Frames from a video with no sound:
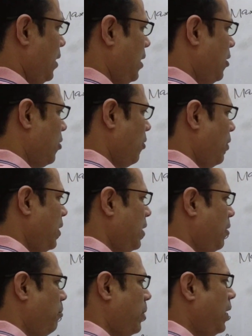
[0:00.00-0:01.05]
is very
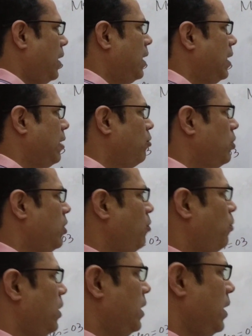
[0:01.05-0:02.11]
simple to see
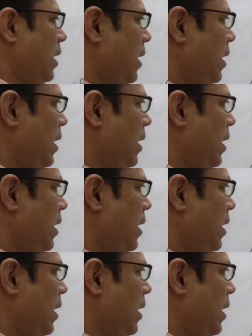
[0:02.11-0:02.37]
one thing